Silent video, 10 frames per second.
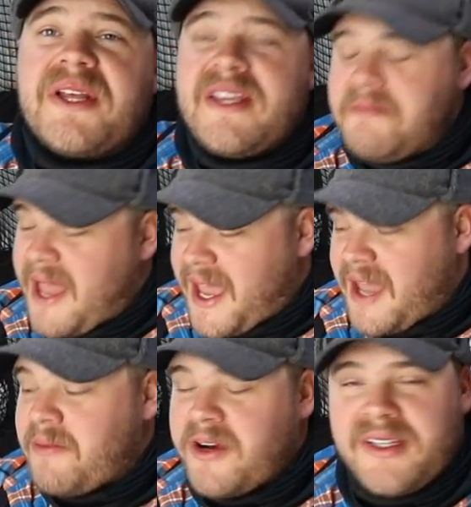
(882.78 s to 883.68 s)
to keep
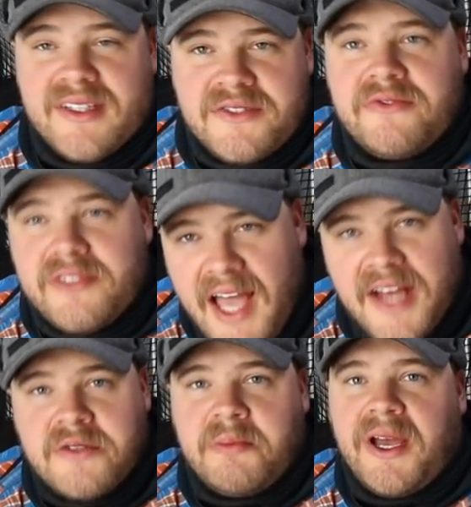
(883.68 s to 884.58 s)
hammering this
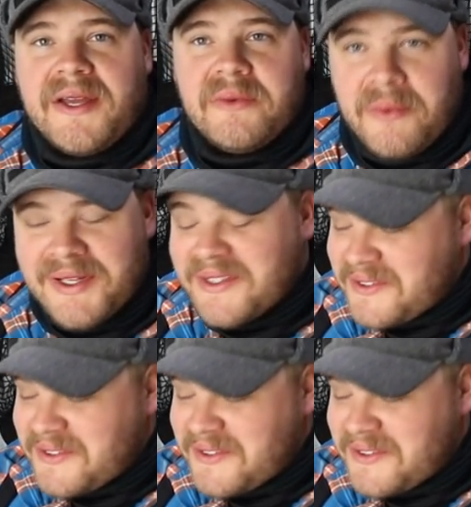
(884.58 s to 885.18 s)
flash bite window